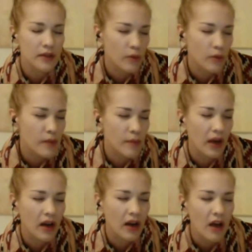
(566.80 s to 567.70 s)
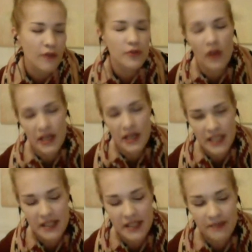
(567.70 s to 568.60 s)
remember I loved
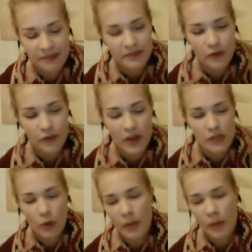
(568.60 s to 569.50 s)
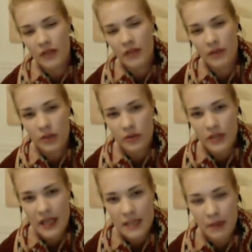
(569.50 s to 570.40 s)
Fridays. Fridays were my favorite
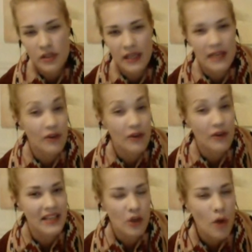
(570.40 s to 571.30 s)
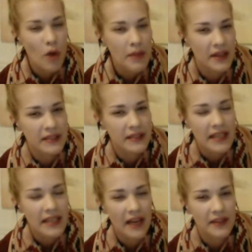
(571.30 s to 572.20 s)
days because I never had any hobby then,
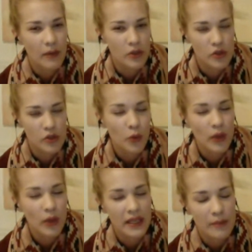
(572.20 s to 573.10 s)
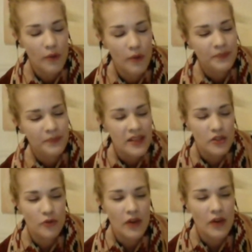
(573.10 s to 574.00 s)
and there was no school anymore.
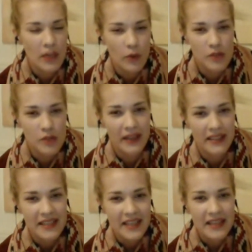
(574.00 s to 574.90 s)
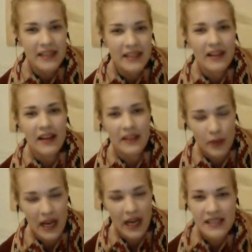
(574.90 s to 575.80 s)
So Friday was my like a
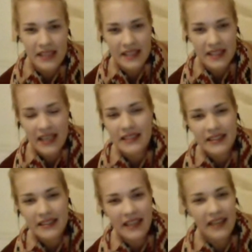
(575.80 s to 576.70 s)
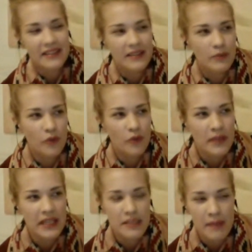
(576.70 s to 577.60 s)
relaxing day, and for
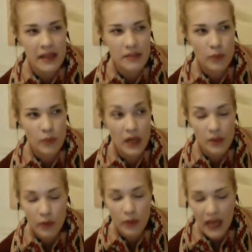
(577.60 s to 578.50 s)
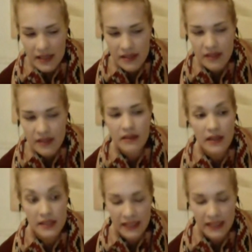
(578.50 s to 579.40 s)
me it meant when I relaxed,
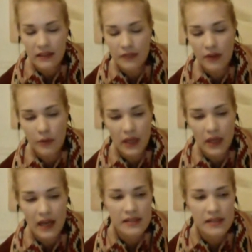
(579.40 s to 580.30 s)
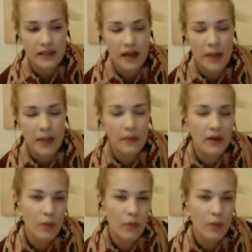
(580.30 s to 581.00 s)
and still if I relax, I